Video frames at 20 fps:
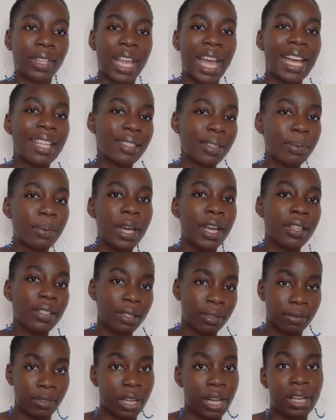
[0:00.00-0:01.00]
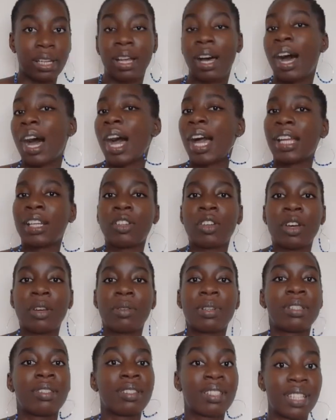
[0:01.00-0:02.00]
as a person of colour, I know
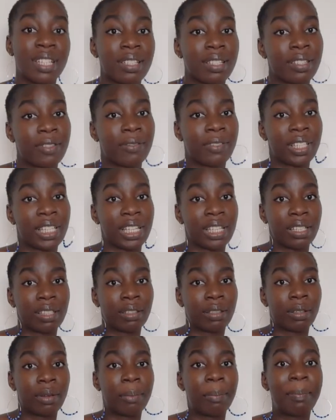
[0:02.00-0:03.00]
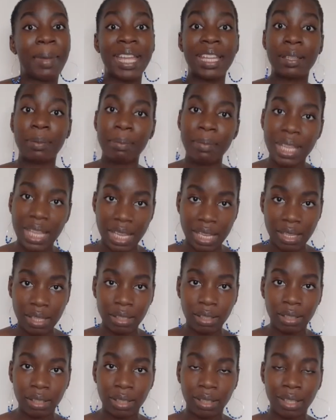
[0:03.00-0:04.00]
instinctively make
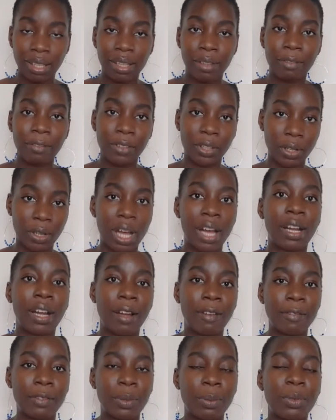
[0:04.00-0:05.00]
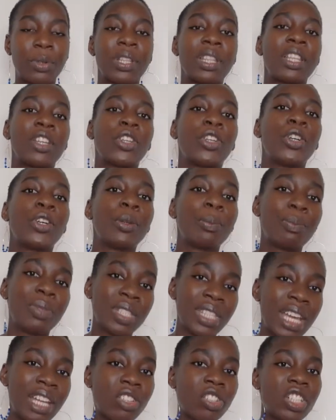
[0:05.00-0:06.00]
me feel uncomfortable and that could
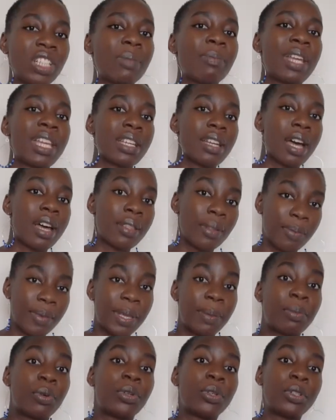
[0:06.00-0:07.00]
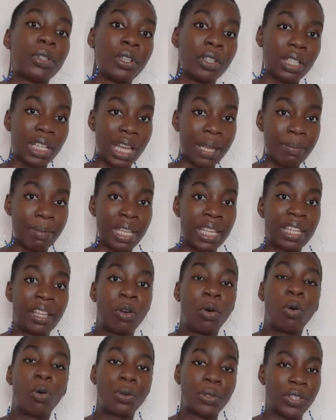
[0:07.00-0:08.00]
potentially make other people who look like me
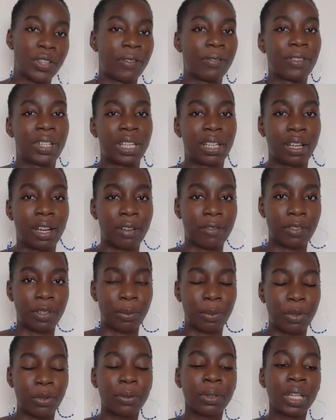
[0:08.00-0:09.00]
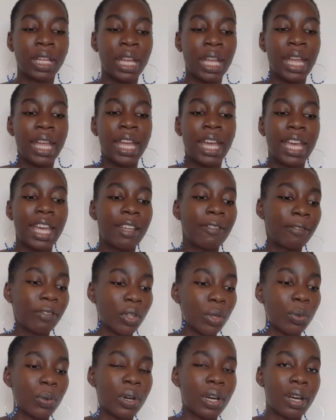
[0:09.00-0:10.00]
also feel uncomfortable. If
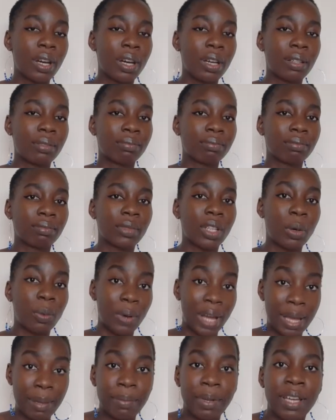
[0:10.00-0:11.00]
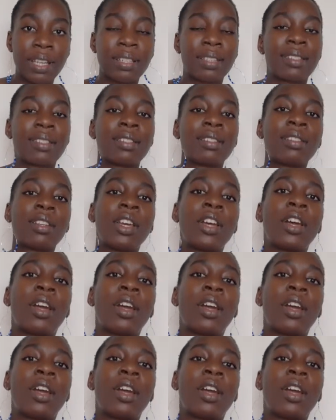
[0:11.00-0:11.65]
you are a white person,